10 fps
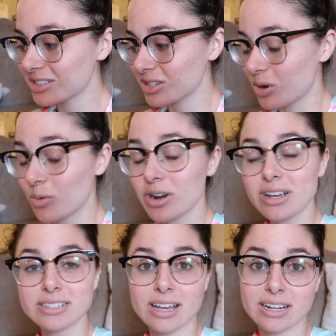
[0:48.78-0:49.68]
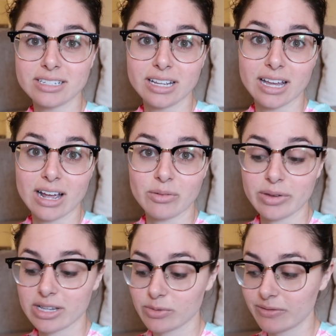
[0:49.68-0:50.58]
So we're excited to get out
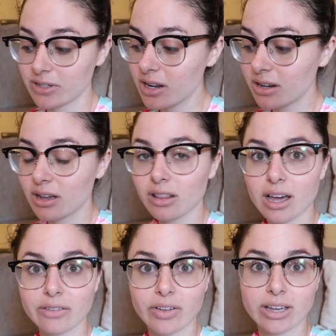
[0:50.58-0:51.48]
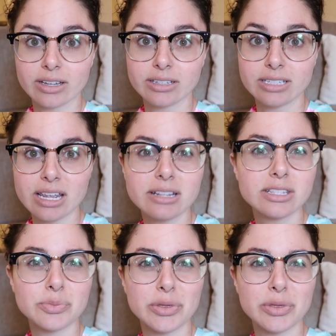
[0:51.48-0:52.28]
because we've done a lot of like dates,